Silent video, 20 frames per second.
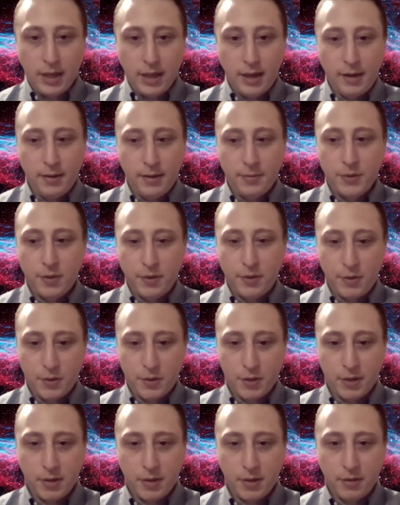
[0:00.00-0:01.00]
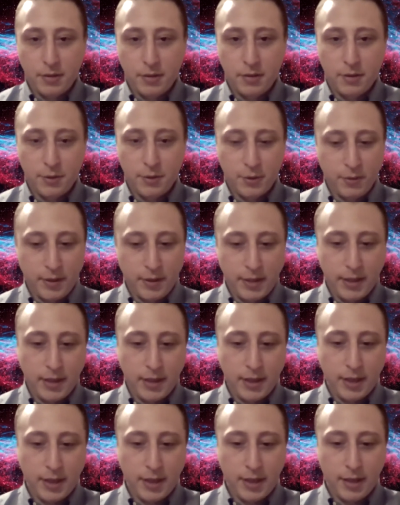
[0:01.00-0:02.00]
Um, so those are those are really
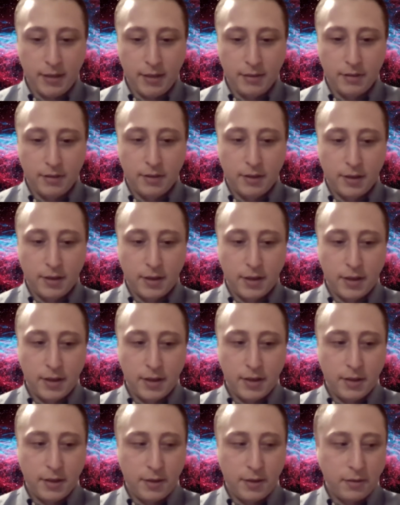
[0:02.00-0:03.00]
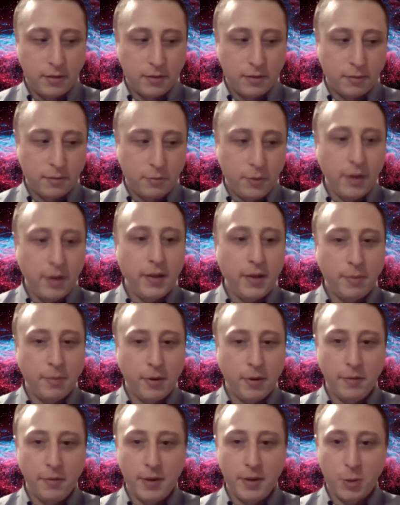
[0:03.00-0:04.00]
uh, really
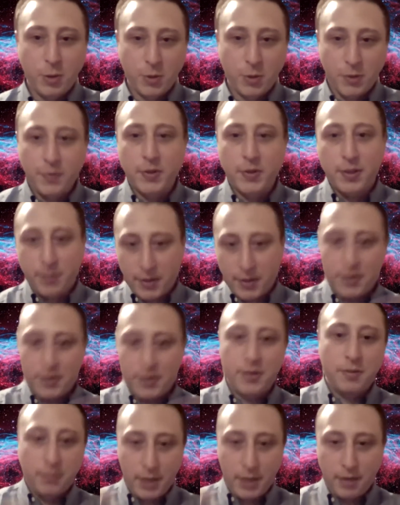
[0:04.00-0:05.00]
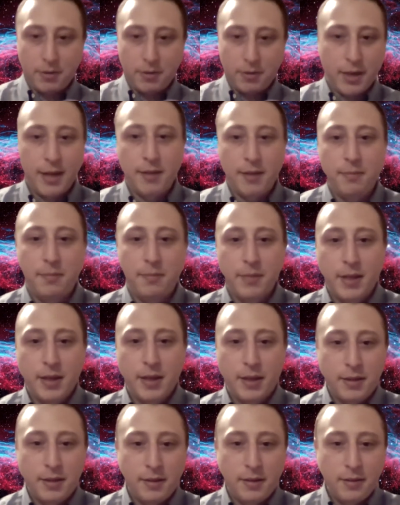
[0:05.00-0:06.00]
important resources for someone that's you know trying to
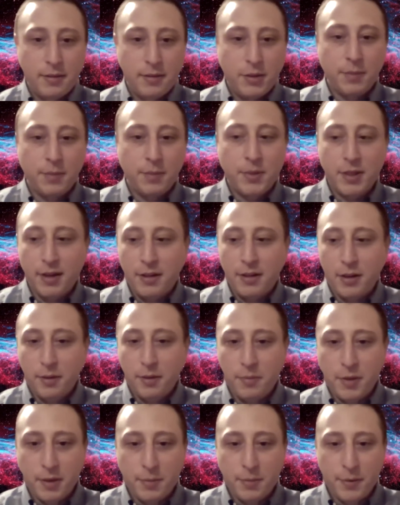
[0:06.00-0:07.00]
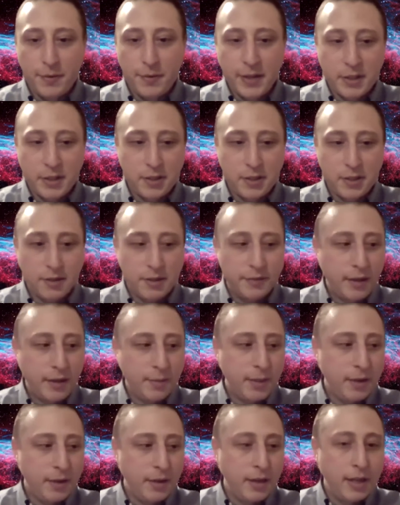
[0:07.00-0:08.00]
jumpstart their their professional
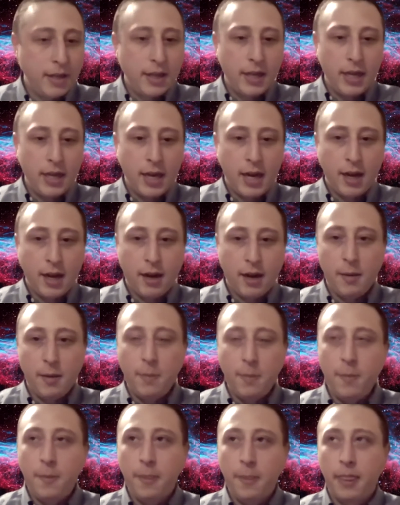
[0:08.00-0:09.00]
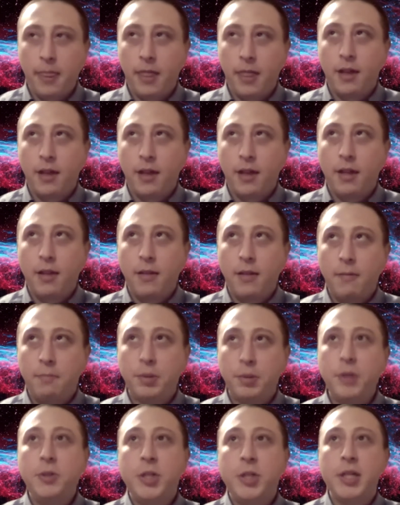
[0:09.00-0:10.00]
development. Um,
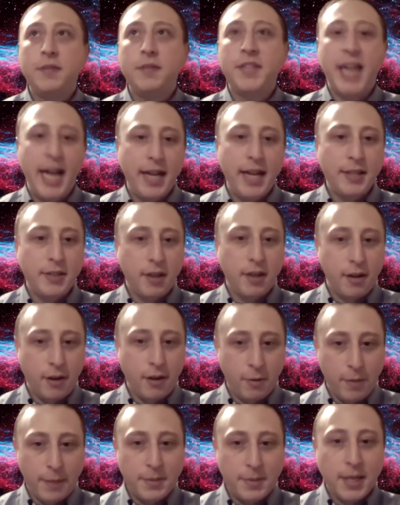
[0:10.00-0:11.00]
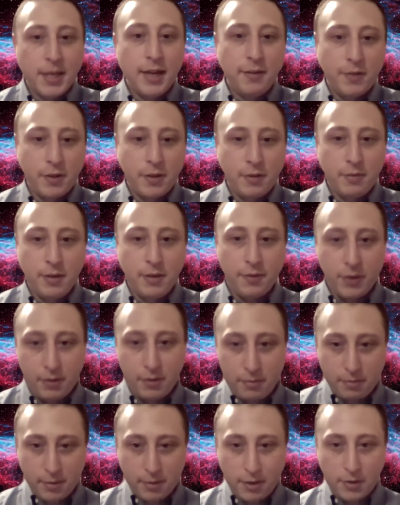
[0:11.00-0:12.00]
Blushift has on our website if you if
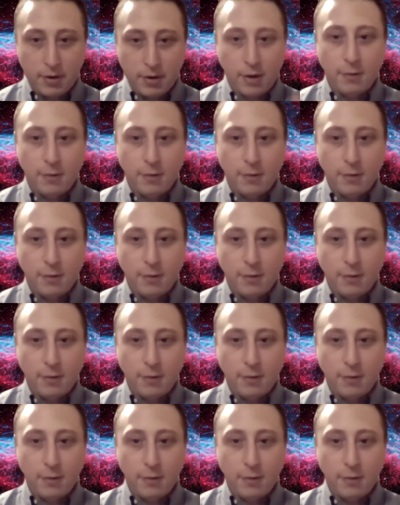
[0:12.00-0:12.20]
you go to our